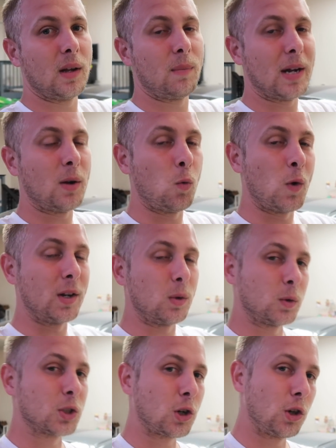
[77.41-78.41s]
about when it
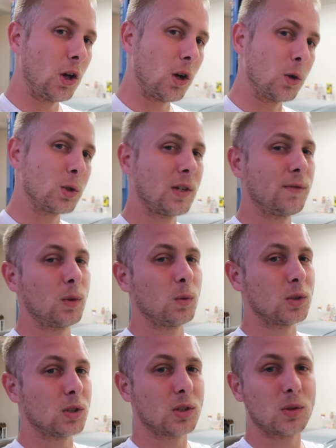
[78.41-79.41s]
was closed, if it
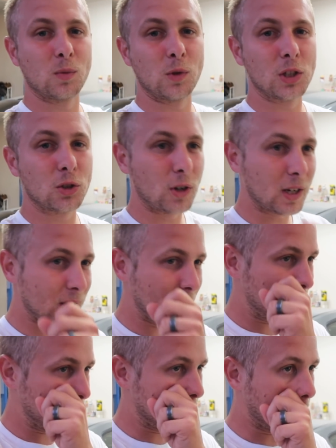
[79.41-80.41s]
was
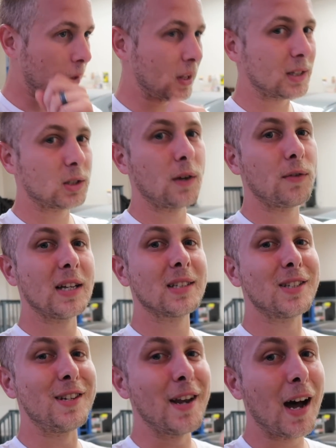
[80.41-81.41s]
restricted and all that stuff.
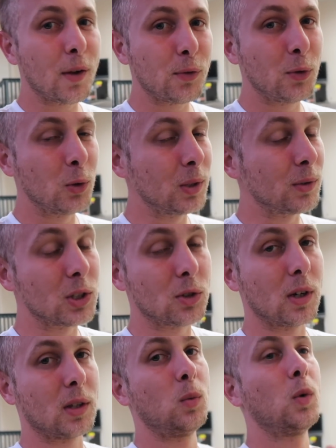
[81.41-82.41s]
It's not fully
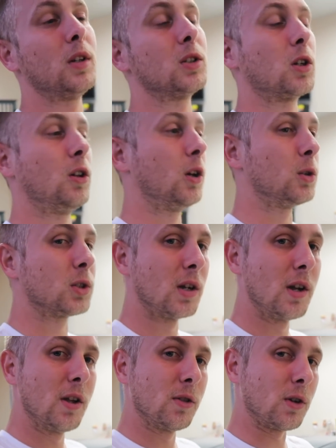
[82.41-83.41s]
restricted when it's closed.
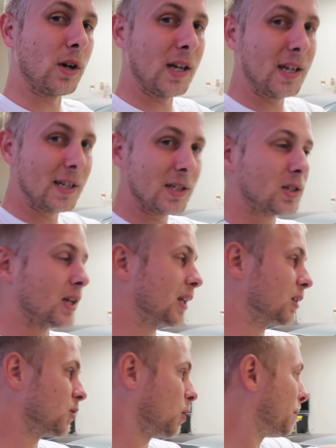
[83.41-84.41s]
There is a
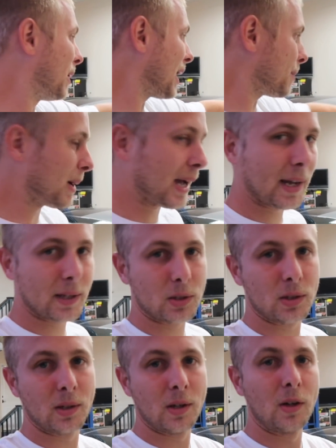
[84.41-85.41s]
little
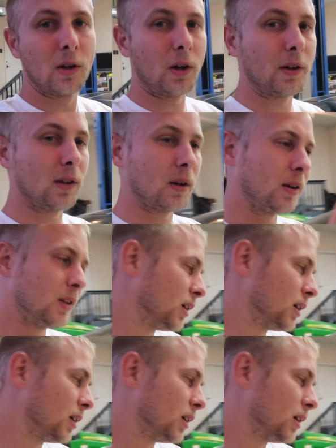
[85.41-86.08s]
bypass on there.